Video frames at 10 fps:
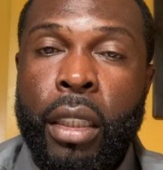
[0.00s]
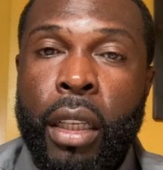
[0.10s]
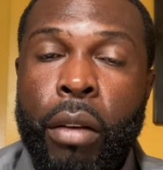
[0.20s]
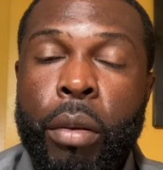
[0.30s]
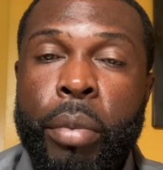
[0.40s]

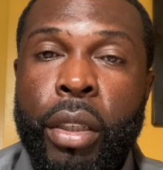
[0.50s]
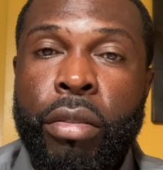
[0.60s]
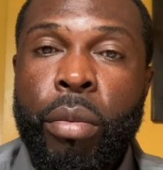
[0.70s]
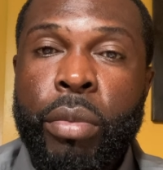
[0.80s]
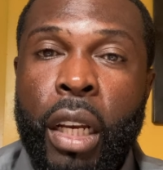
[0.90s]
It would be
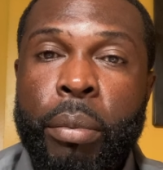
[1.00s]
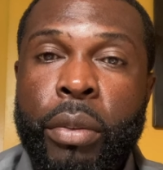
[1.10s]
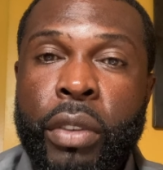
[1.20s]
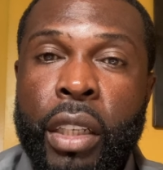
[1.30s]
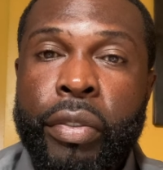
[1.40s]
some type
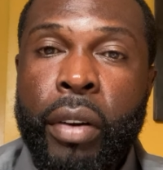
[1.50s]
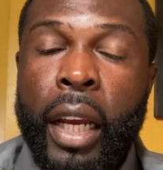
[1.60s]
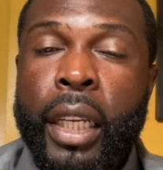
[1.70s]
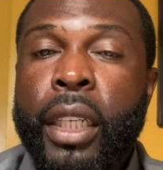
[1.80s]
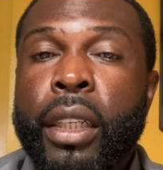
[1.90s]
of
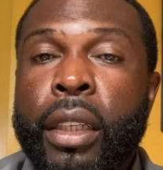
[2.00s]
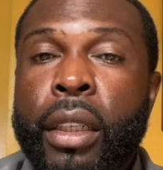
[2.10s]
defragging.